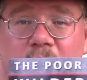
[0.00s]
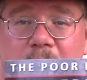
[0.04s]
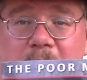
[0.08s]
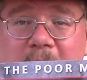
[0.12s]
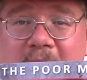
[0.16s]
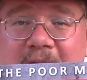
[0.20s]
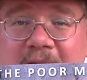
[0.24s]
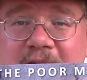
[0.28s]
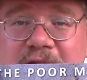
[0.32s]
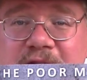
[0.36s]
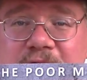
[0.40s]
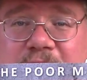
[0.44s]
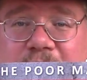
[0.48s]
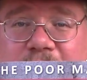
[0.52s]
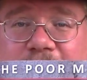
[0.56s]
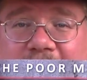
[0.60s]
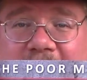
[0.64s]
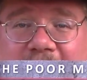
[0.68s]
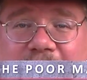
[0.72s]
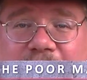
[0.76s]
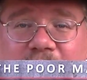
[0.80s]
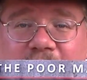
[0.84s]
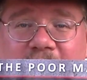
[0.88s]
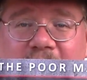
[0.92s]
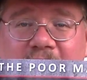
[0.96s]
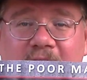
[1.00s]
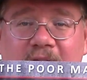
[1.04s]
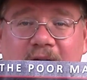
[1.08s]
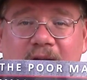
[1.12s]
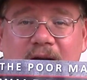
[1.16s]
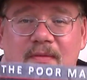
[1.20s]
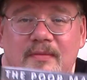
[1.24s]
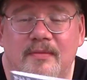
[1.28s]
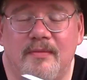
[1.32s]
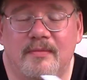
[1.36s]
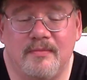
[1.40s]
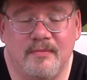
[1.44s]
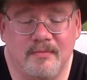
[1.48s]
Man's Survival Kit
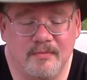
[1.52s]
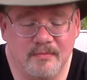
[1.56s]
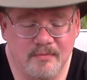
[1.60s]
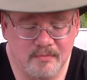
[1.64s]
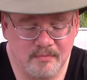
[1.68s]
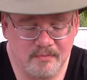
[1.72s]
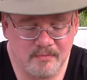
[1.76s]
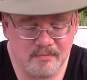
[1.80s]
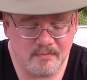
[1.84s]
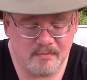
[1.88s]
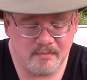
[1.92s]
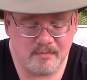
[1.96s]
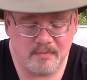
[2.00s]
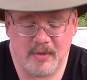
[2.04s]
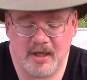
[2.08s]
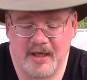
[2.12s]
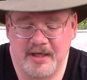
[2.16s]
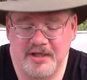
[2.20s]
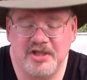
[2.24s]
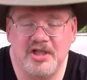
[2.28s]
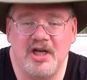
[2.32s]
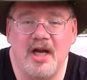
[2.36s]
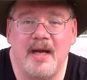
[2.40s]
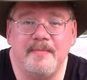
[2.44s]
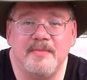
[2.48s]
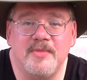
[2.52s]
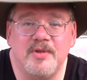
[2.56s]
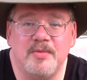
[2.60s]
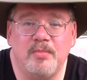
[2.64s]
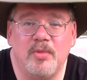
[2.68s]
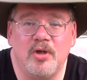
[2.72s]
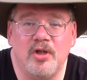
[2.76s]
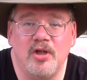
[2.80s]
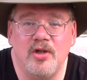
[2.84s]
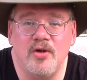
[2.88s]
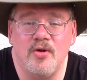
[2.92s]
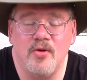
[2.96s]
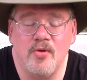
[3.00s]
by James
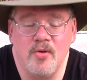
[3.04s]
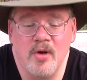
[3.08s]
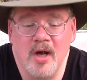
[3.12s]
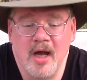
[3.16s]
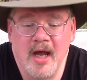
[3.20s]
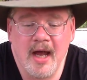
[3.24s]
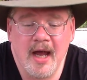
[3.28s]
Ballou.